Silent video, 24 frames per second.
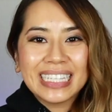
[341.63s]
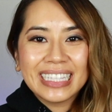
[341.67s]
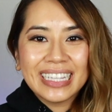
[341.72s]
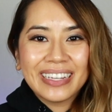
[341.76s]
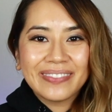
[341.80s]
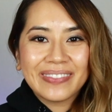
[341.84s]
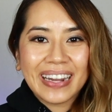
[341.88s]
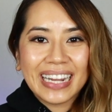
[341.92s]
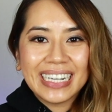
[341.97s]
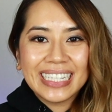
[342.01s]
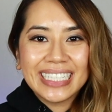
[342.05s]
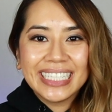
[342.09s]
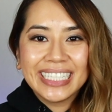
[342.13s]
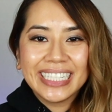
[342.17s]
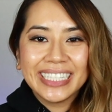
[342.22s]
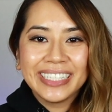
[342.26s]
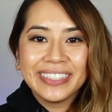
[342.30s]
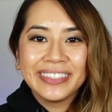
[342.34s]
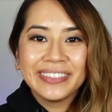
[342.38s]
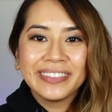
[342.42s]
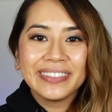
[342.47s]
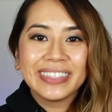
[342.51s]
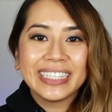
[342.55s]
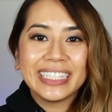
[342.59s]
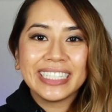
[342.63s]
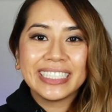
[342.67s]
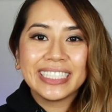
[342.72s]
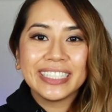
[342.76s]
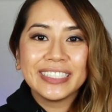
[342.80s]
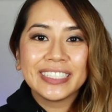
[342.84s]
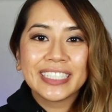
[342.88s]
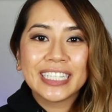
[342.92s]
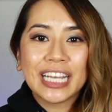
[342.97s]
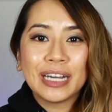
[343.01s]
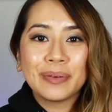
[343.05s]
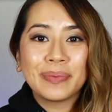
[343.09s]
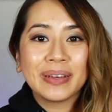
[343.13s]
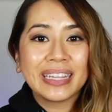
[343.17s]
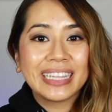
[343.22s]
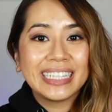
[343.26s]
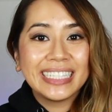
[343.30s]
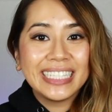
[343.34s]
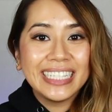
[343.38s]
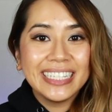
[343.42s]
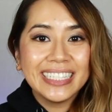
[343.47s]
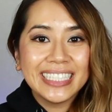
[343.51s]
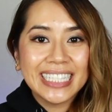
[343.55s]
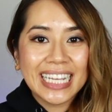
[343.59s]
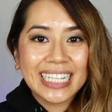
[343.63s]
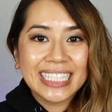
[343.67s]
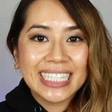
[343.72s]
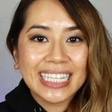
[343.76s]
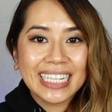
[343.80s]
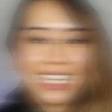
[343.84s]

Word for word: to the right shoe, these shoes come with two sets